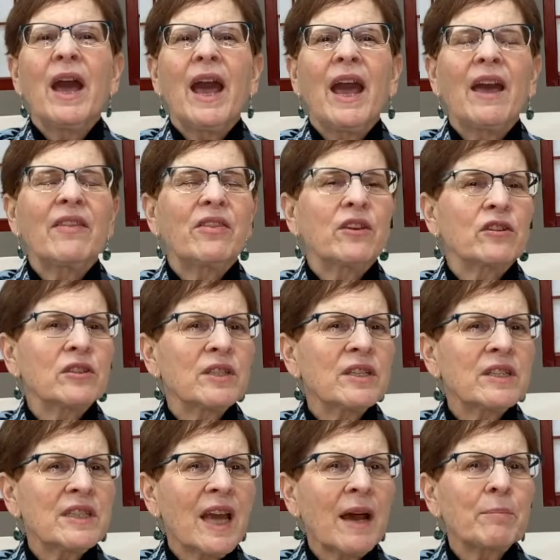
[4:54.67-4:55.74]
and their
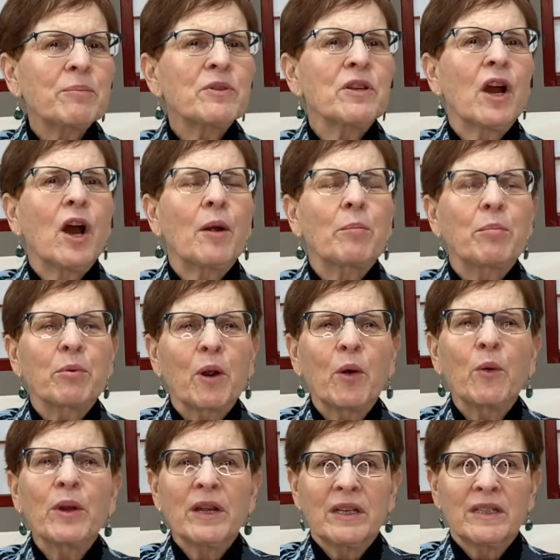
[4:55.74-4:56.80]
steps are
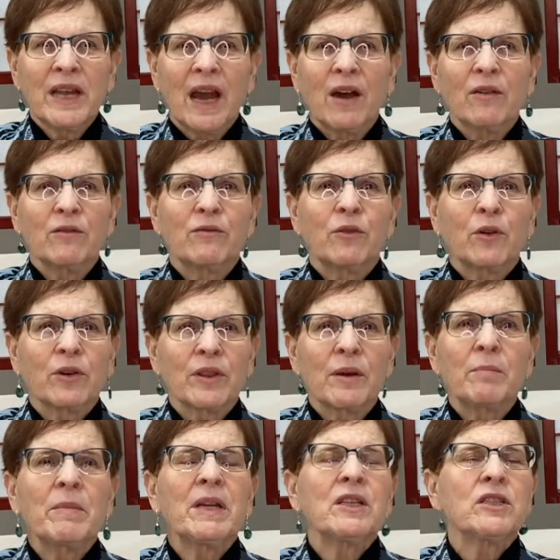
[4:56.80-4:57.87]
broken down for
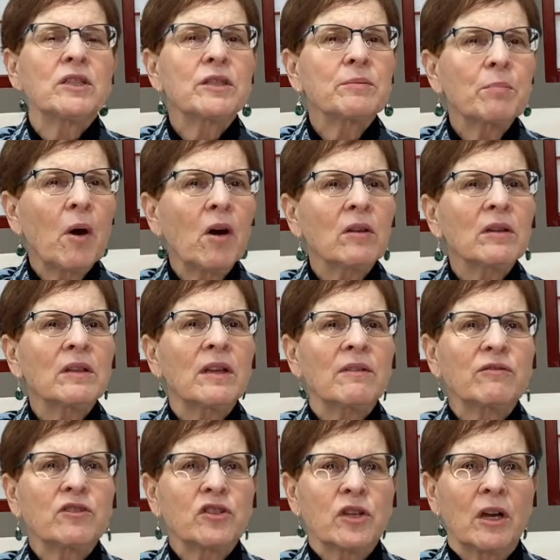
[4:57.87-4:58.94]
them in small
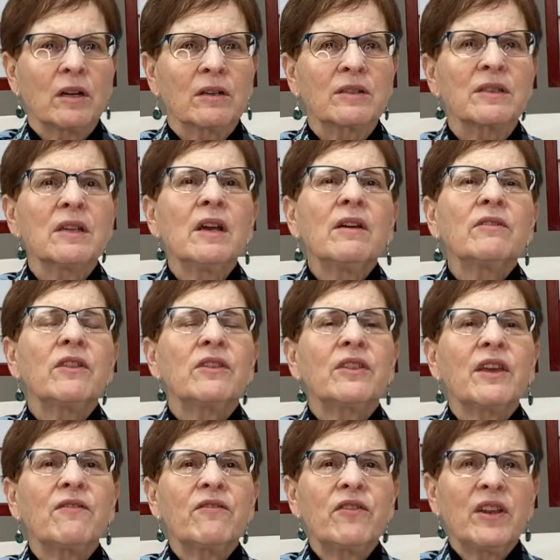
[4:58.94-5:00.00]
enough chunks that
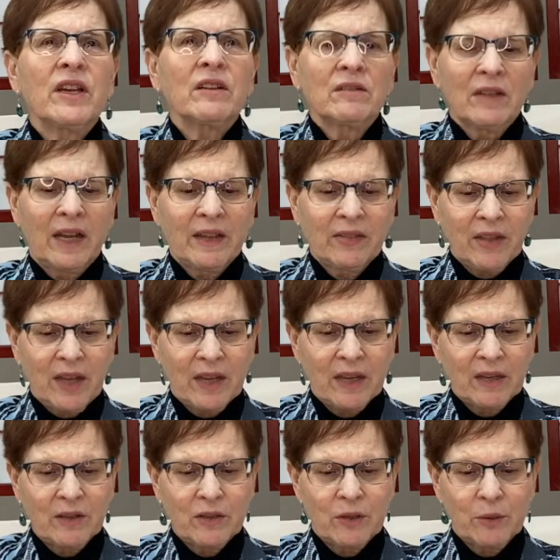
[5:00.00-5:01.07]
they feel like they
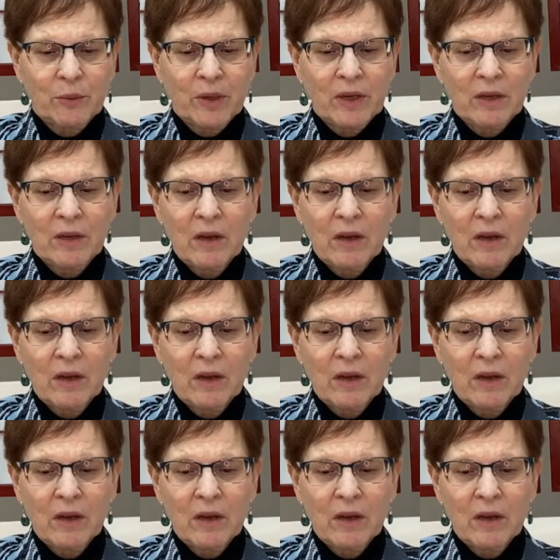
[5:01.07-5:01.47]
can do it.